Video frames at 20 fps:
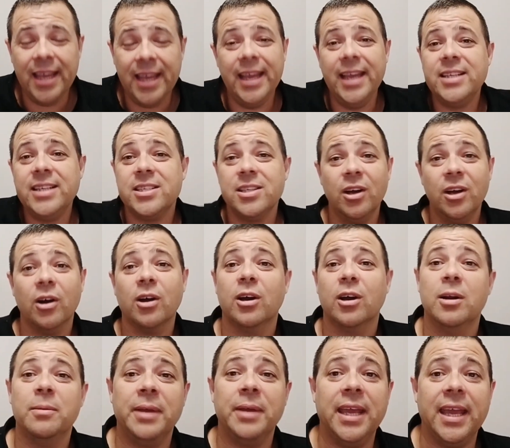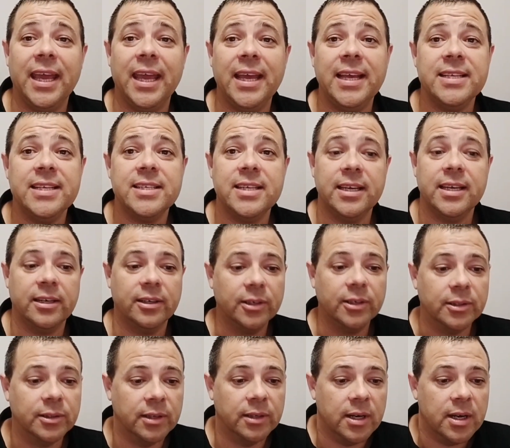it's not going to be easy at
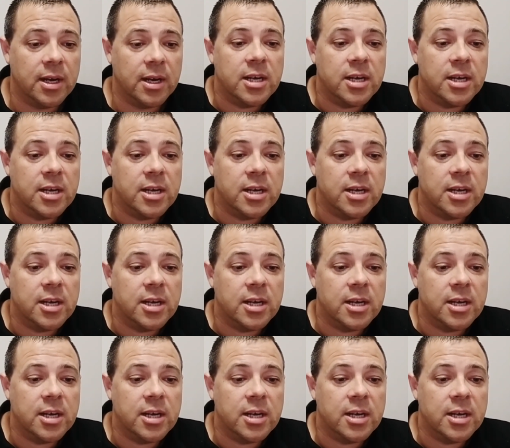all.